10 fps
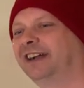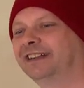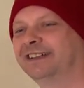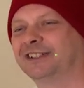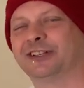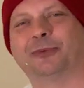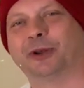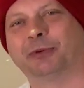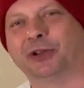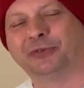I don't
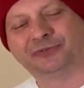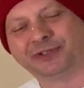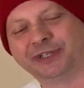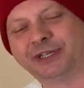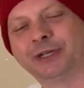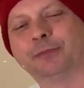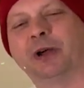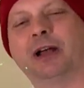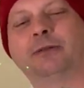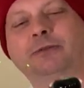want to move.
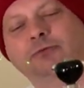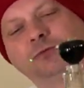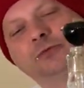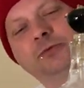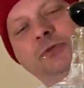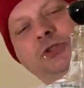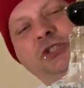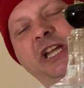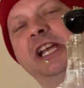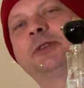But
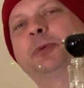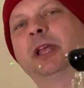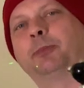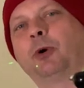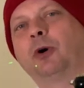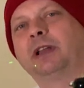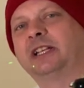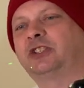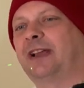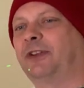cheers, people.
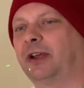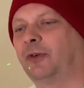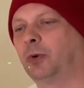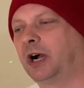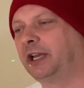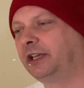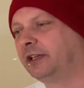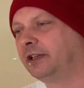Let's have another one.